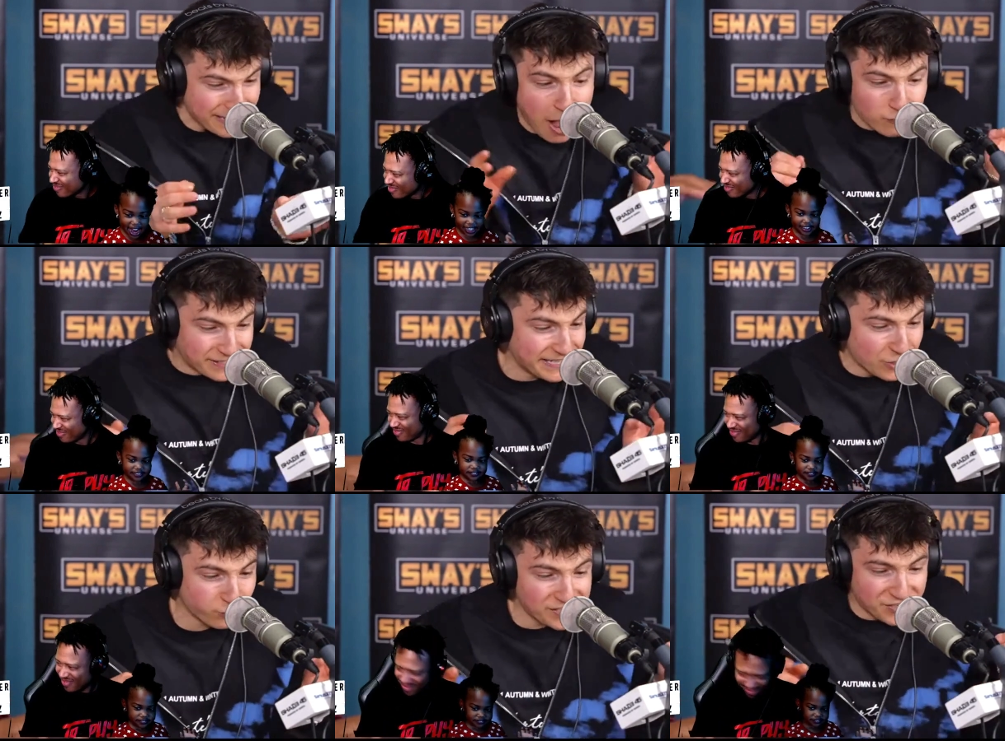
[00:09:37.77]
Speaker 1: me. I don't see
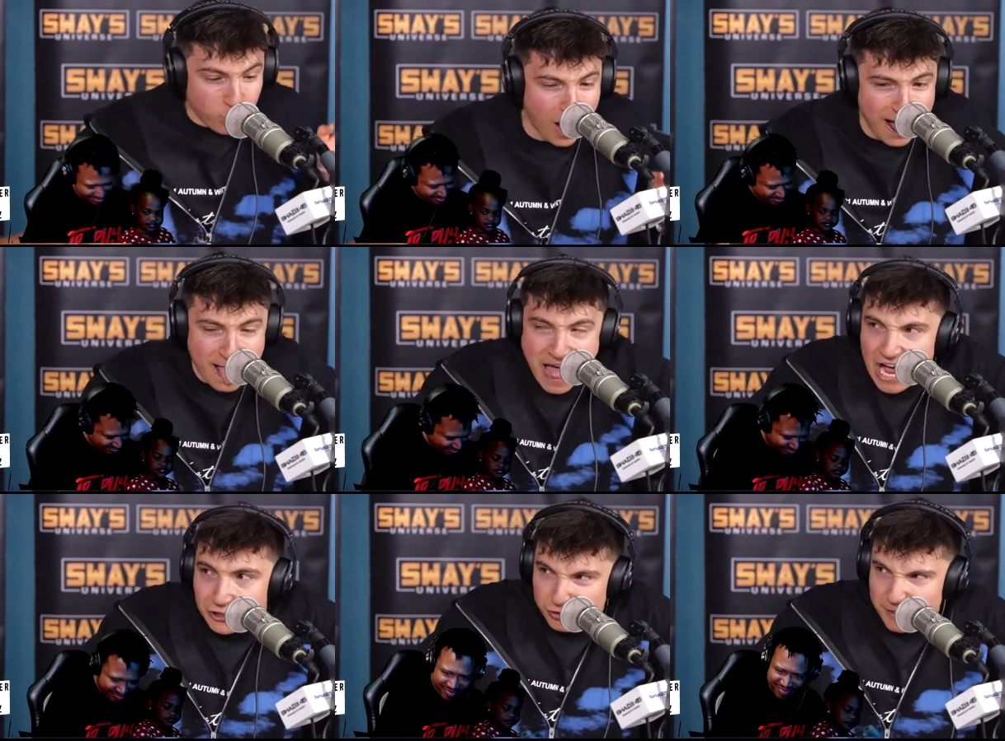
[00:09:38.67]
the reason why.
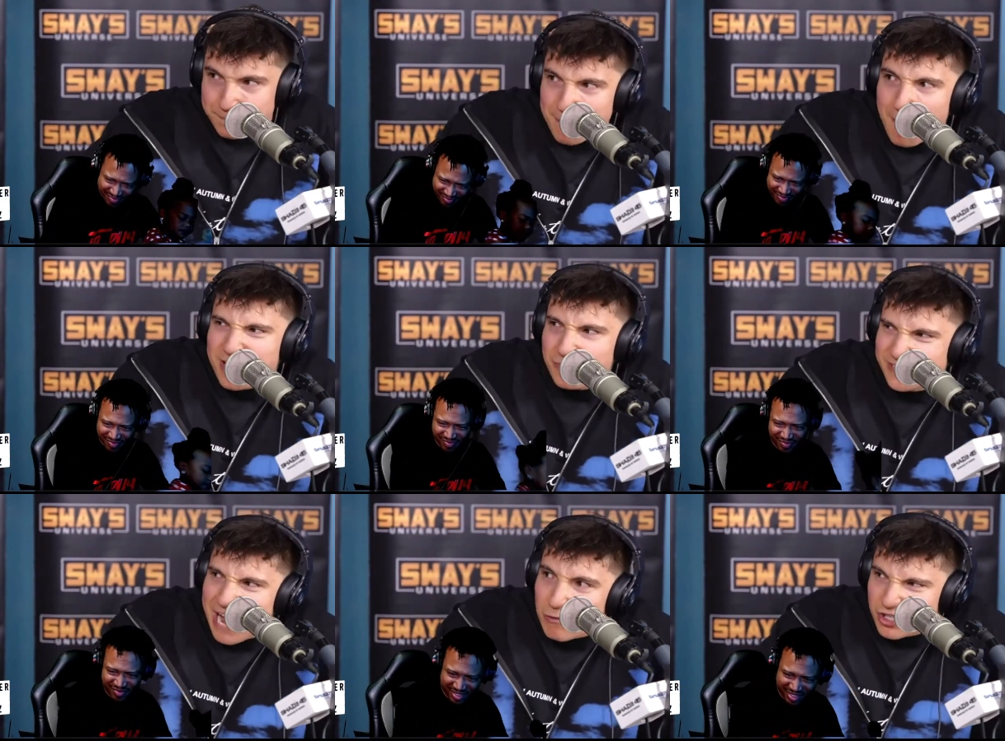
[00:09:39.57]
Used to be my peer
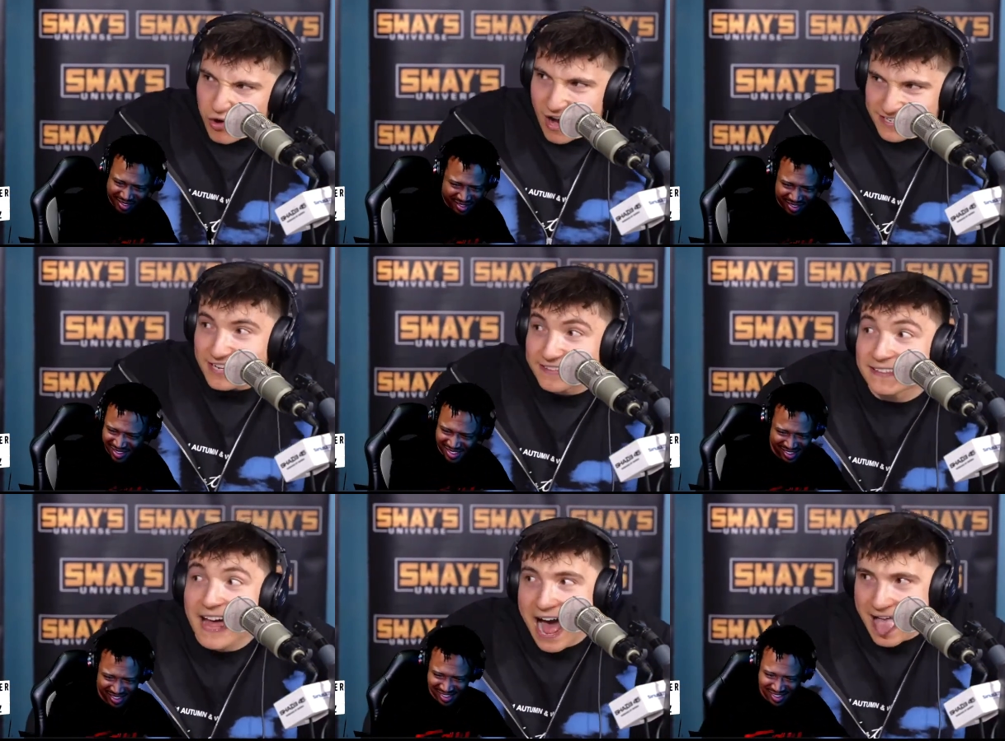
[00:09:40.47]
and now it's trying to cut the
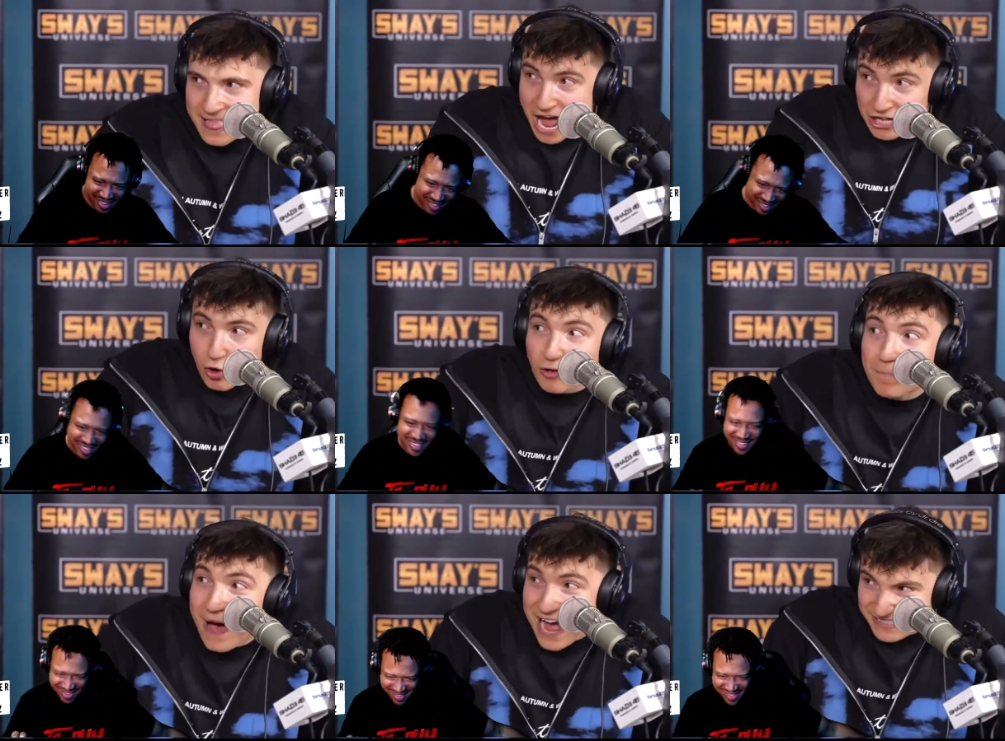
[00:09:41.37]
line. Told him
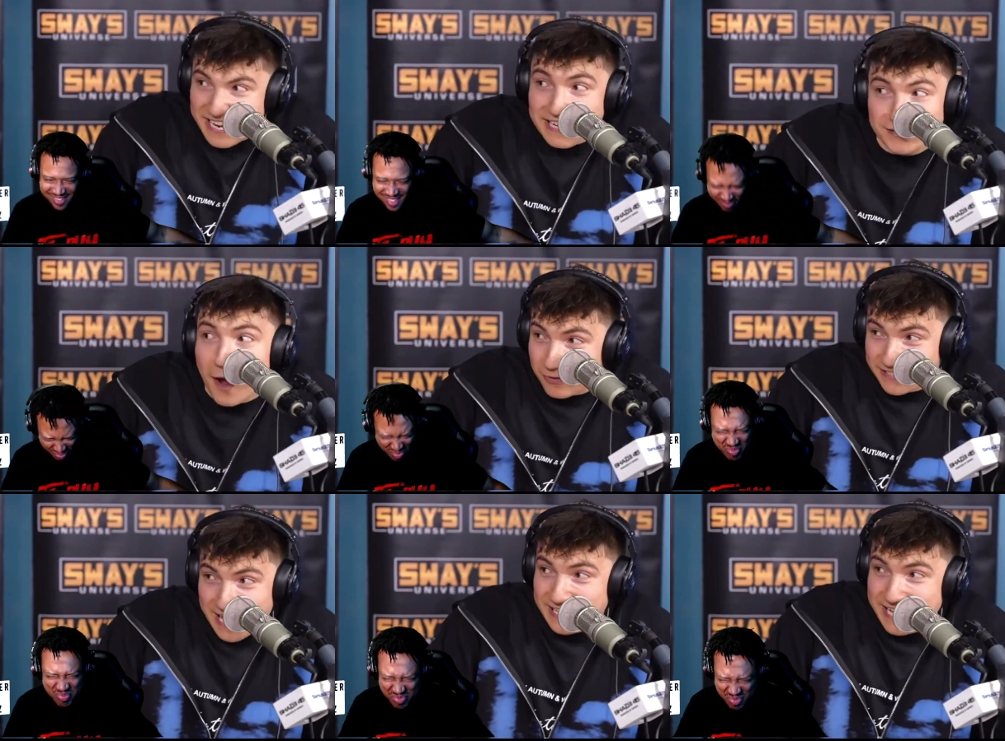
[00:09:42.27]
buy a ticket, stop
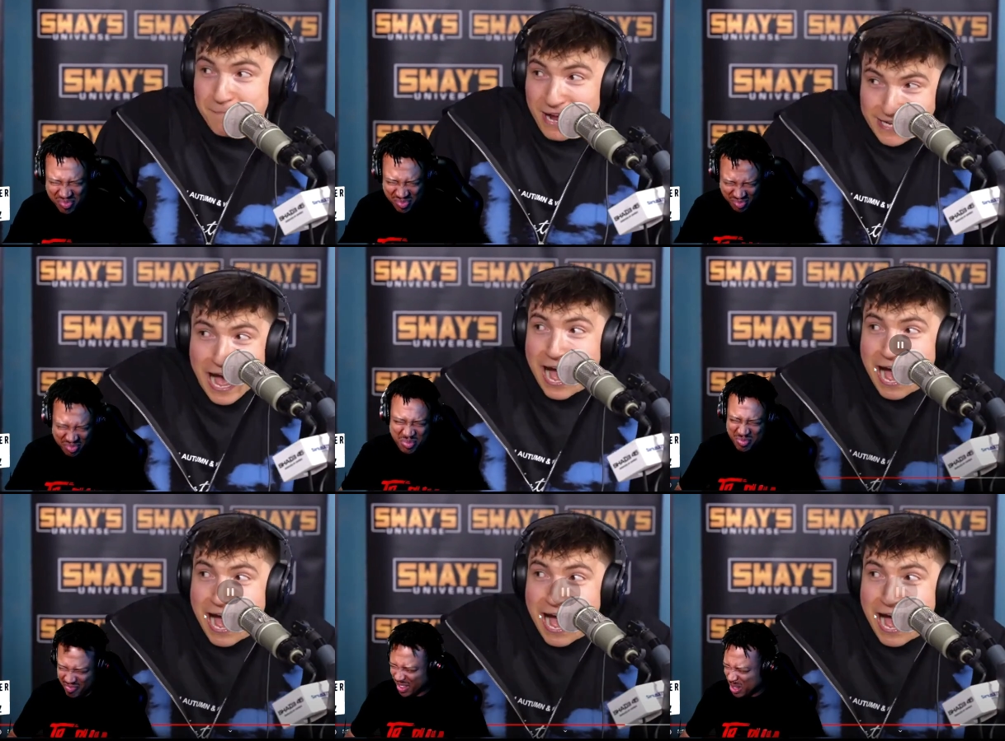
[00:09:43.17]
pretending he my guy.
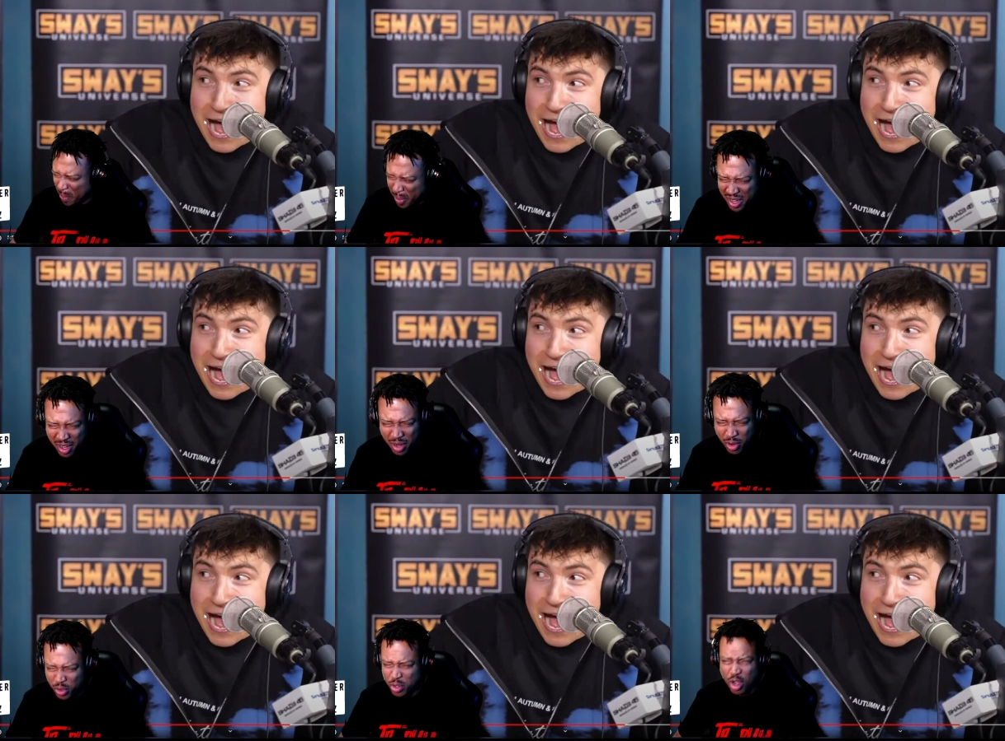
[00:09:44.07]
Speaker 2: Mm, the pier, or
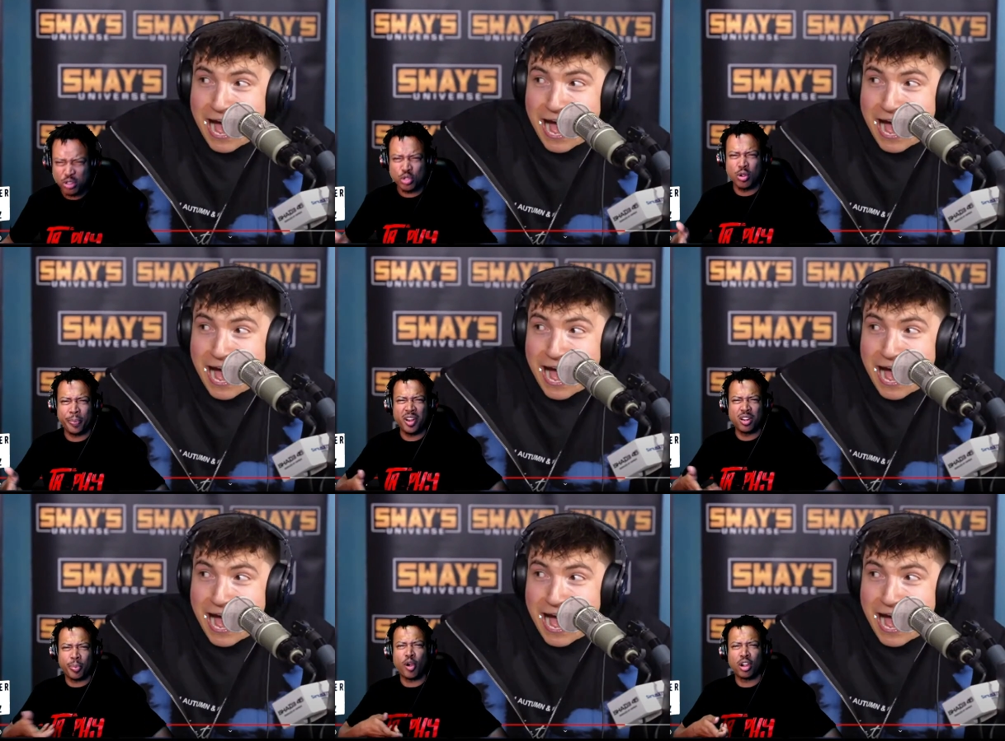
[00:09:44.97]
you go to a pier to
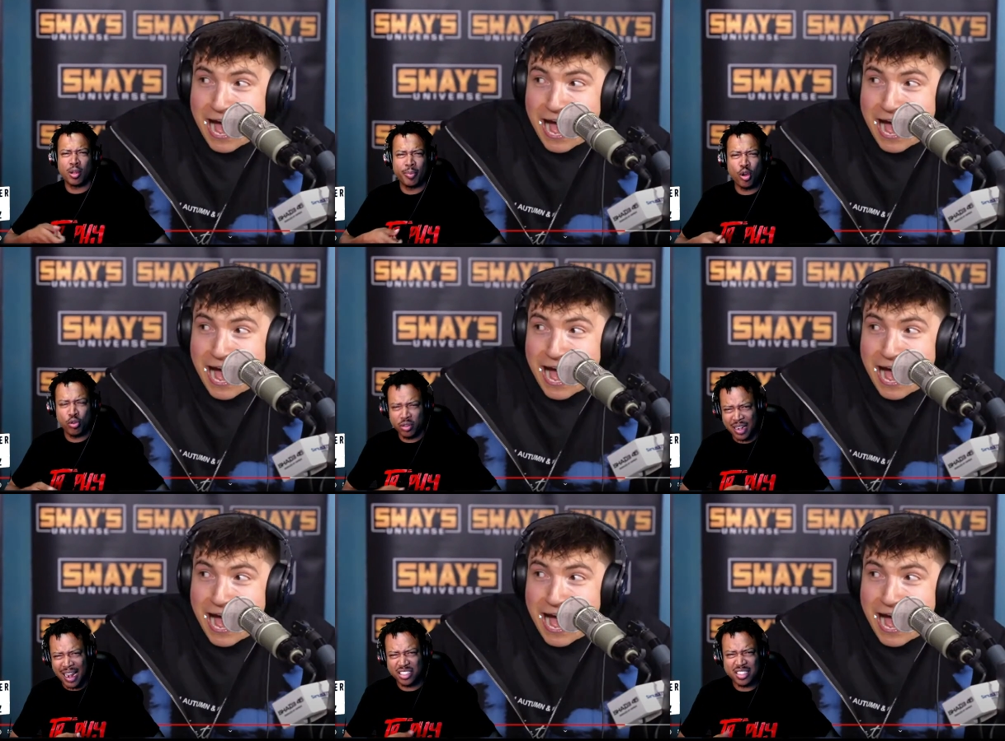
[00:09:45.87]
park a boat.
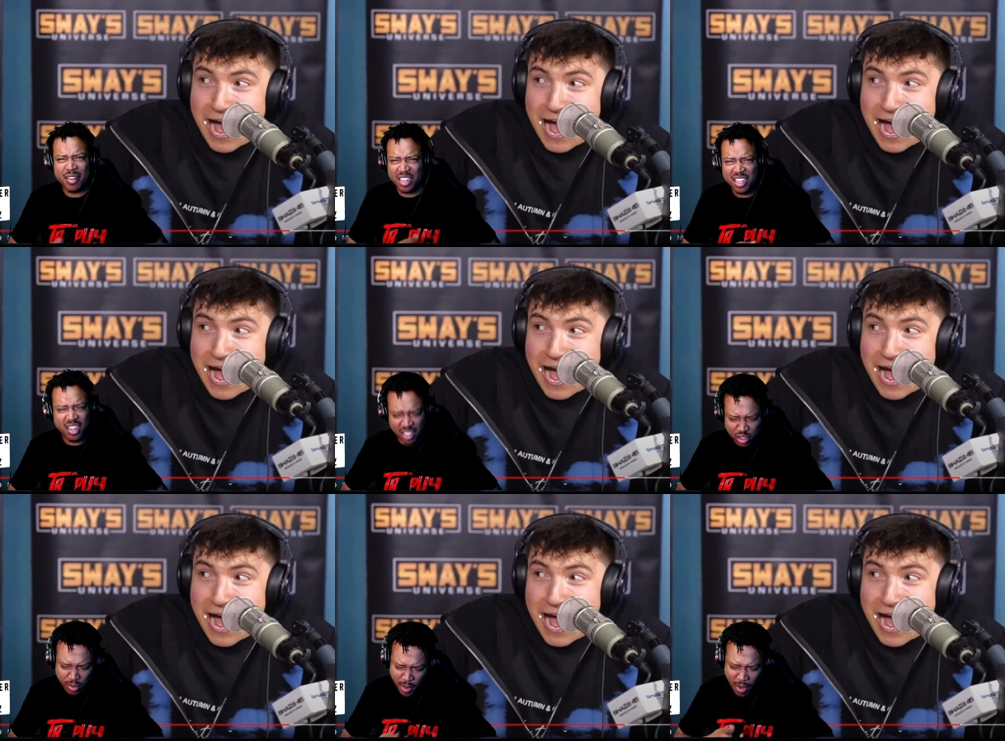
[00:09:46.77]
Now it's time to cut. Used
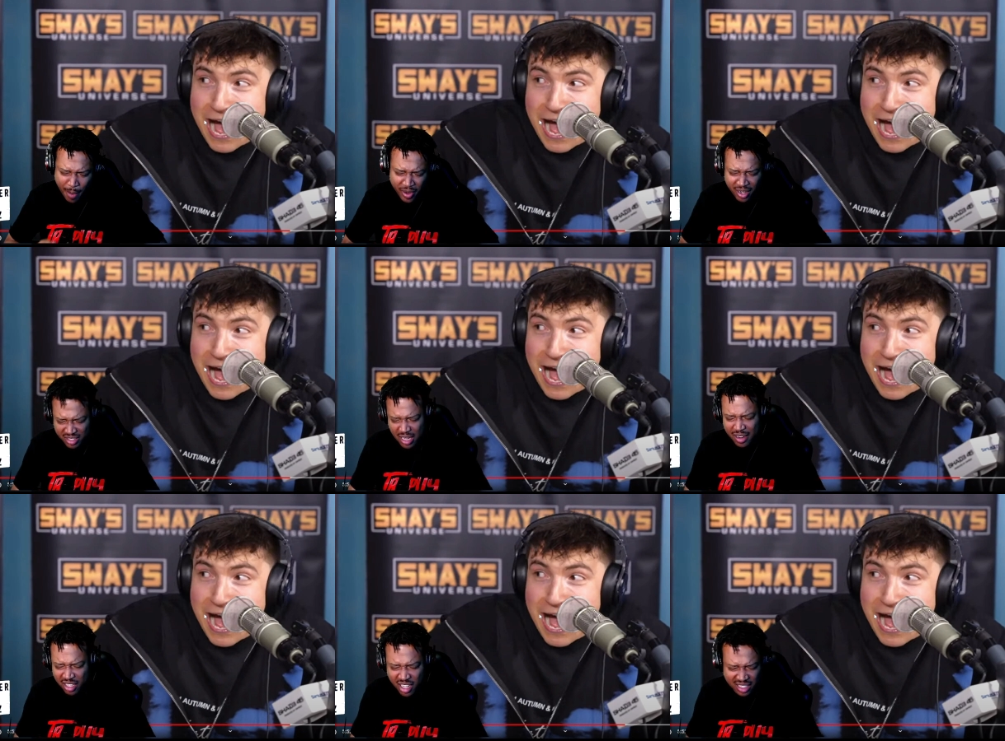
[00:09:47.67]
to be my peer. It's time to
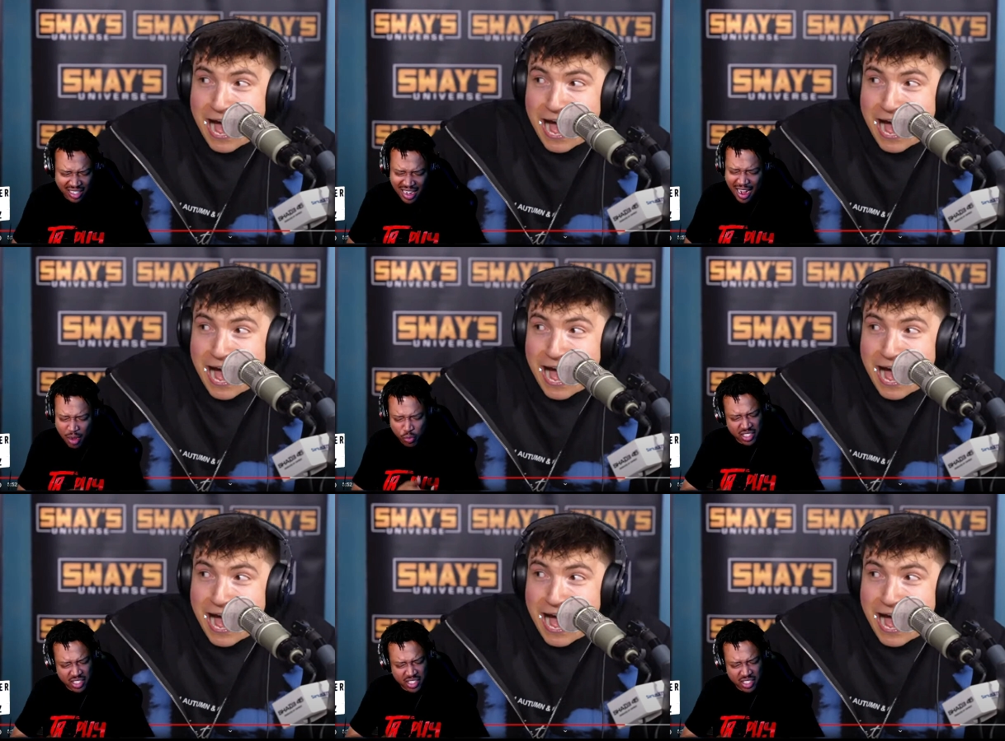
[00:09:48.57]
cut the line. We